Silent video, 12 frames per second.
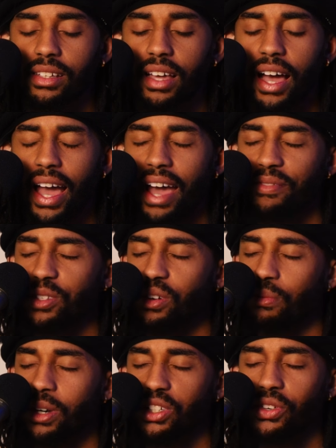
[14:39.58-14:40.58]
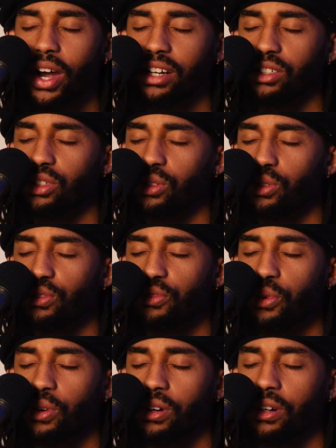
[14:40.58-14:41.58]
I have so much gratitude
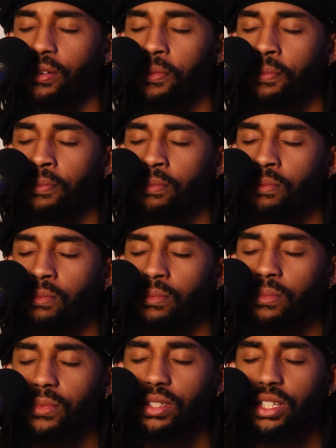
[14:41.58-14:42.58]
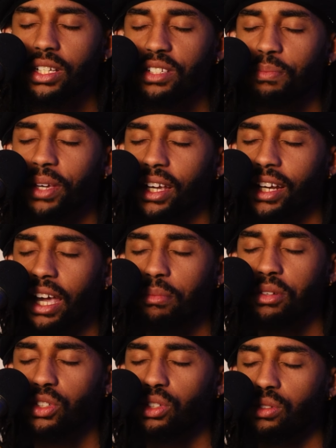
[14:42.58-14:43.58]
for just being
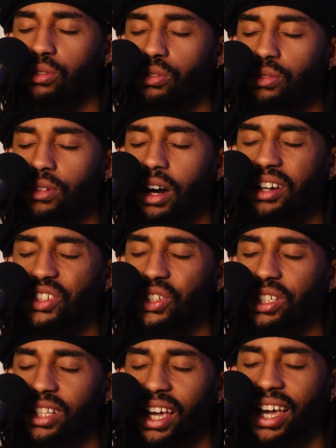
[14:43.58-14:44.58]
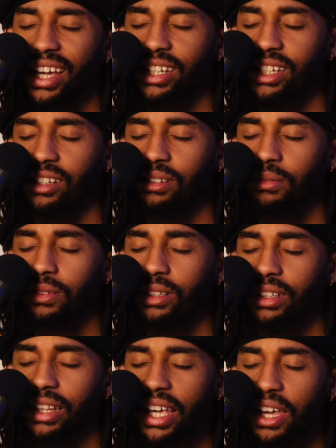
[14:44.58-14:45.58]
able to understand and
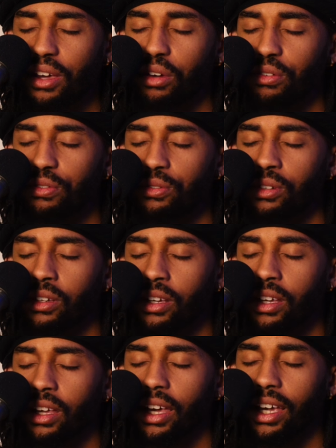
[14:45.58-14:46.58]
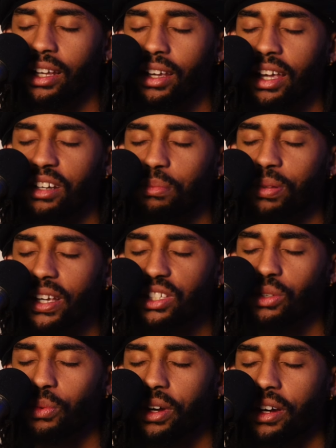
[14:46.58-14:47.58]
live in a place
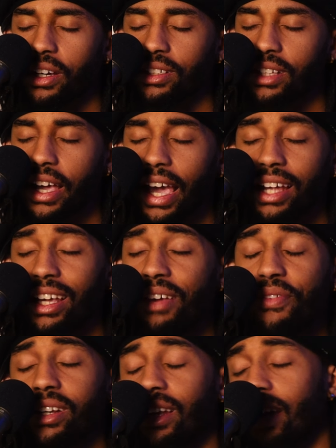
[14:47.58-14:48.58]
to where it's like, and even,